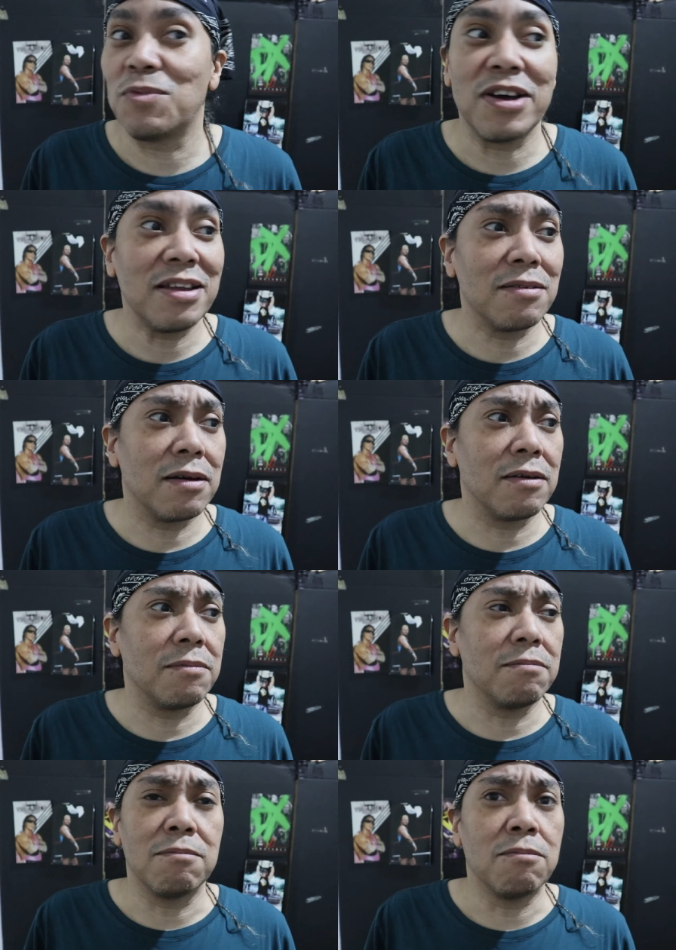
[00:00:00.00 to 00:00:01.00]
what
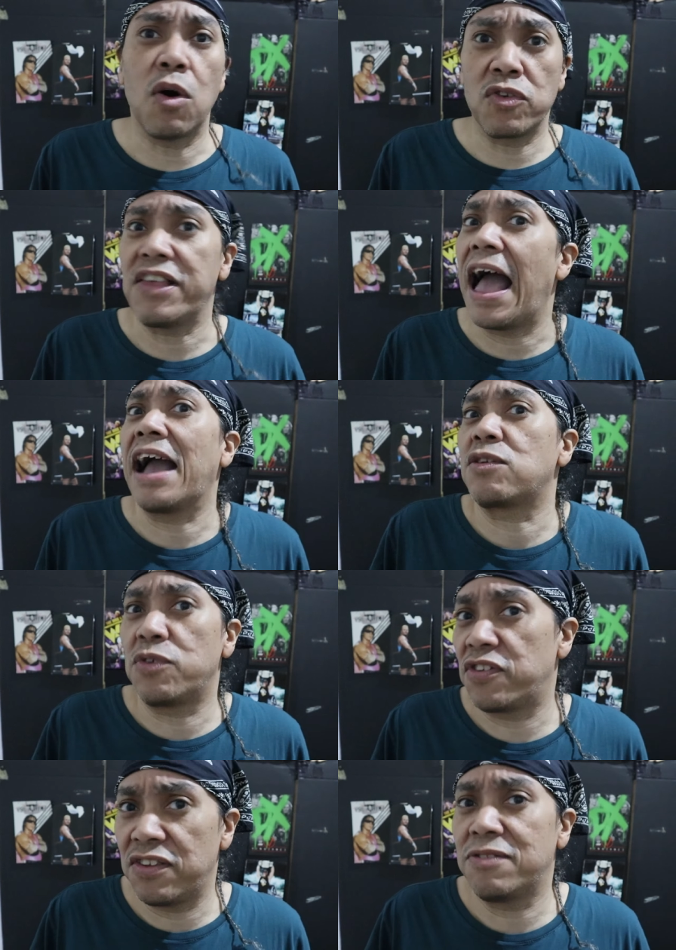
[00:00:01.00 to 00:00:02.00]
most
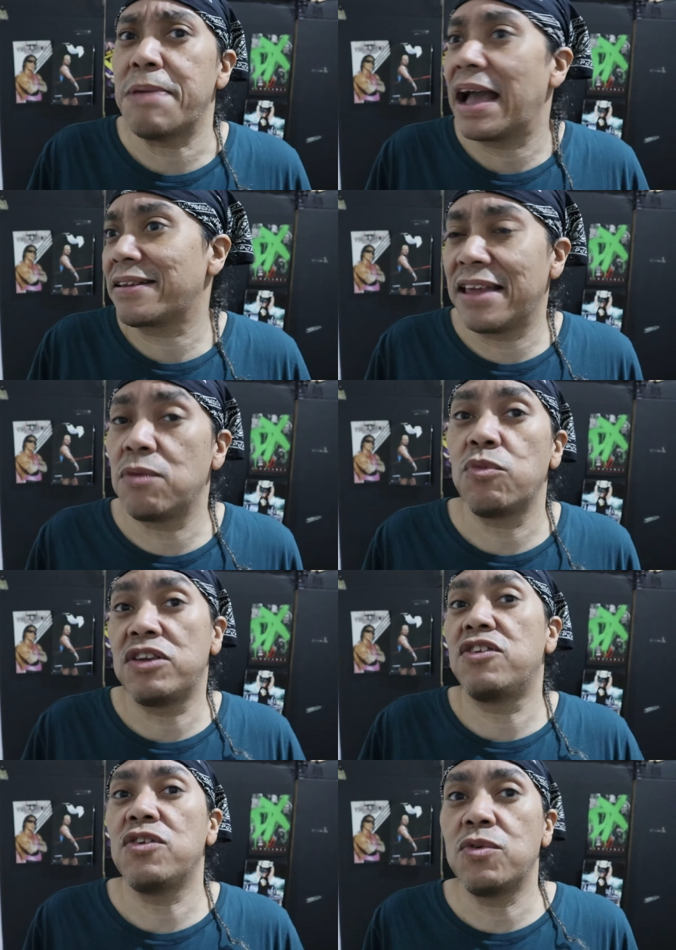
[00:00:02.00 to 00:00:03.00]
actresses back then
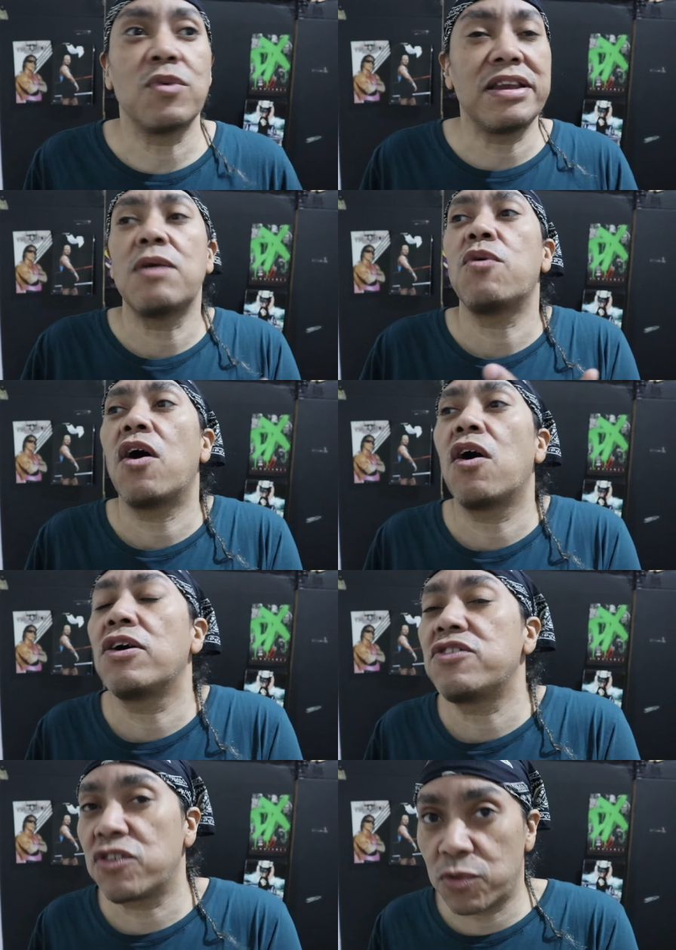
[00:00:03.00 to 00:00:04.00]
would do when they were
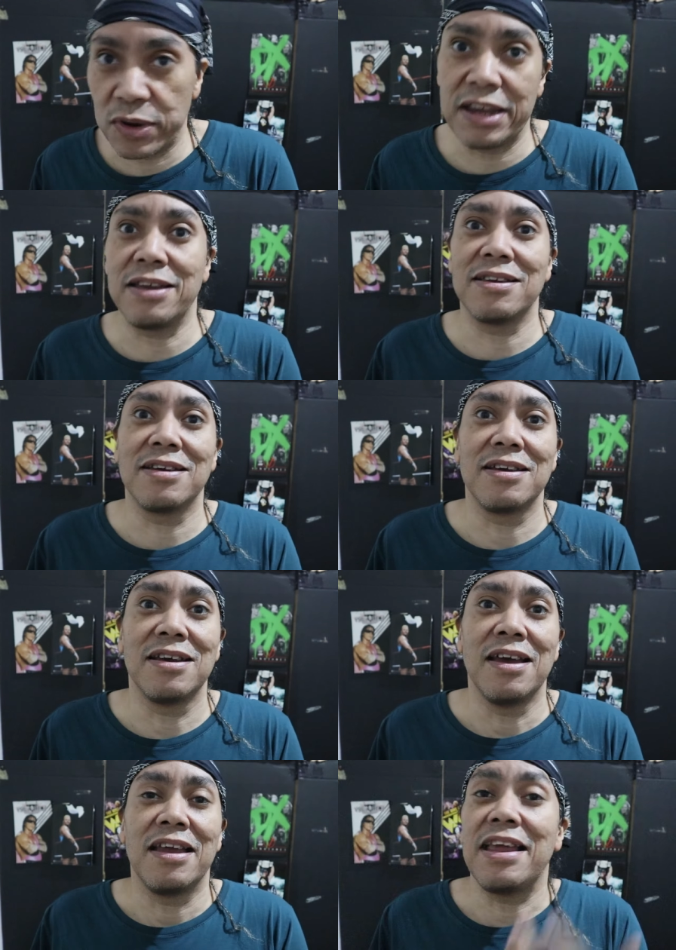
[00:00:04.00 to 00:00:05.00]
on screen.
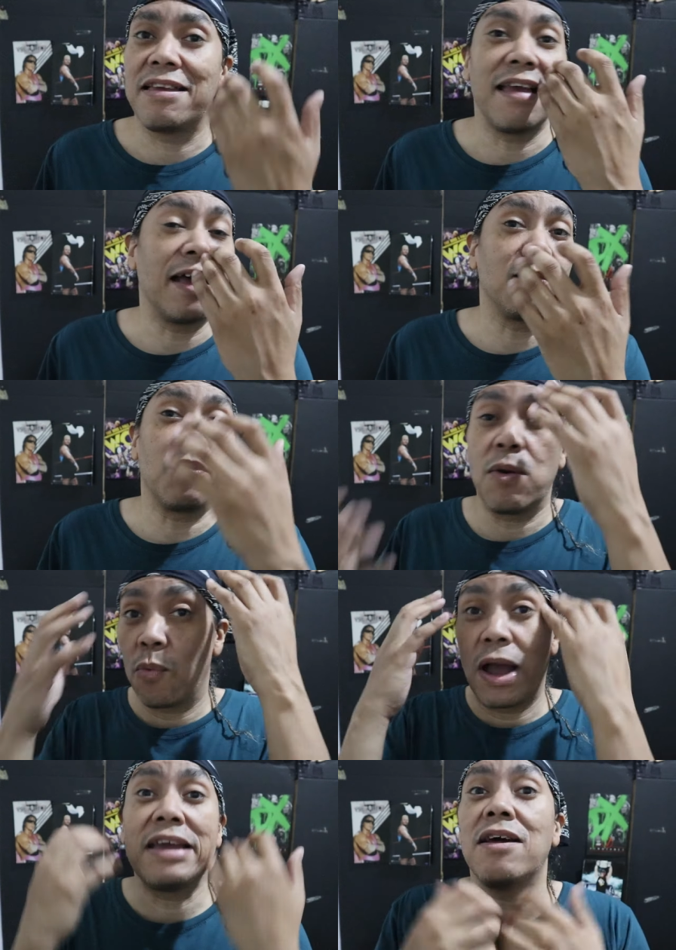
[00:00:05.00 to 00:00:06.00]
They had to wear
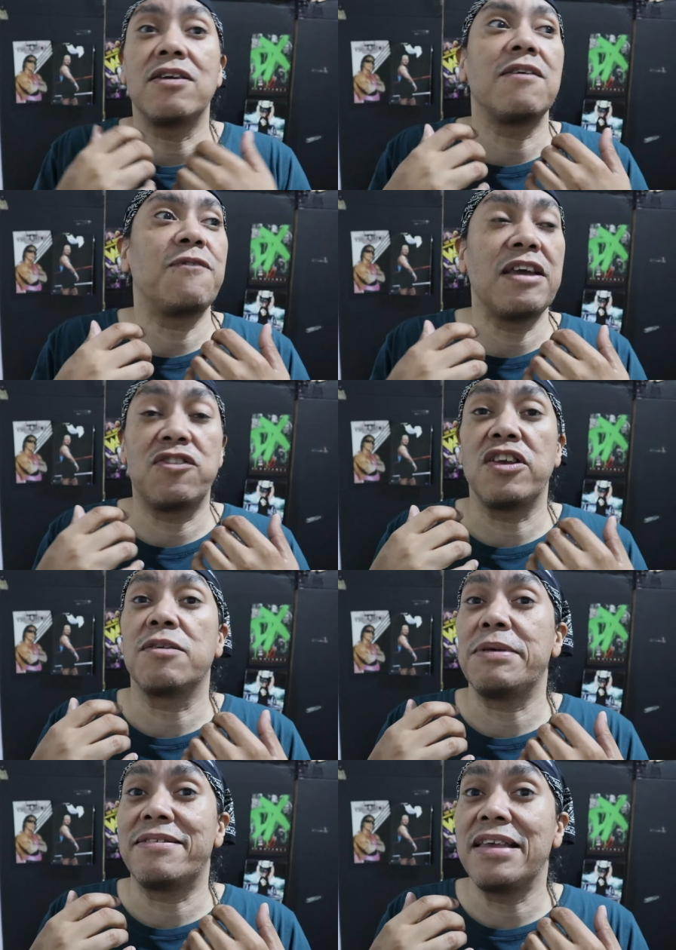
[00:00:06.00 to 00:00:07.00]
white on the face so you
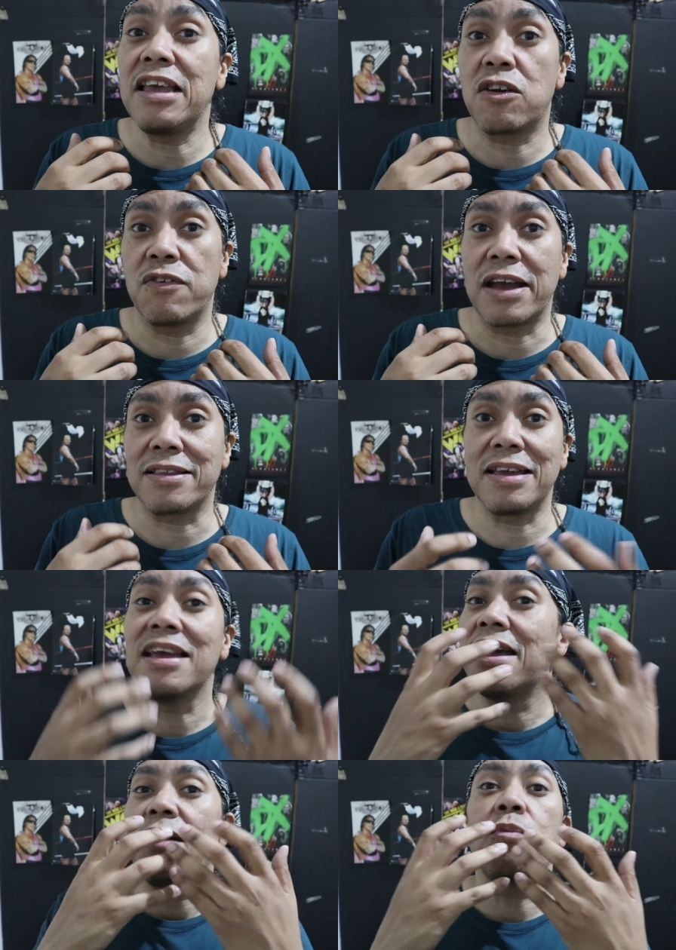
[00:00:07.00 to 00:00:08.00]
could be seen correctly,
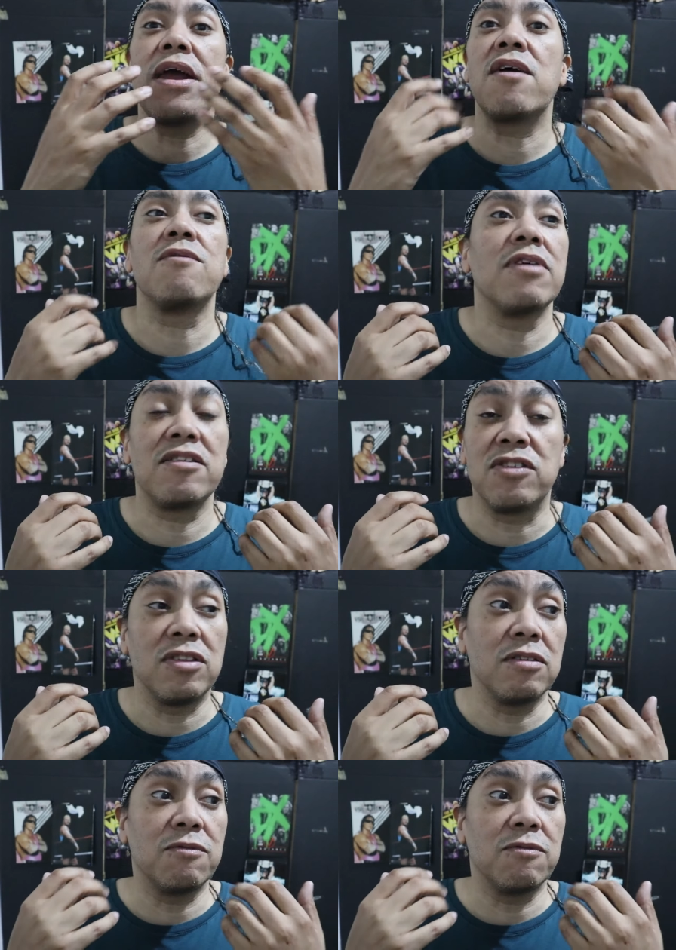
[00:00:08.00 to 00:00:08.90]
wear as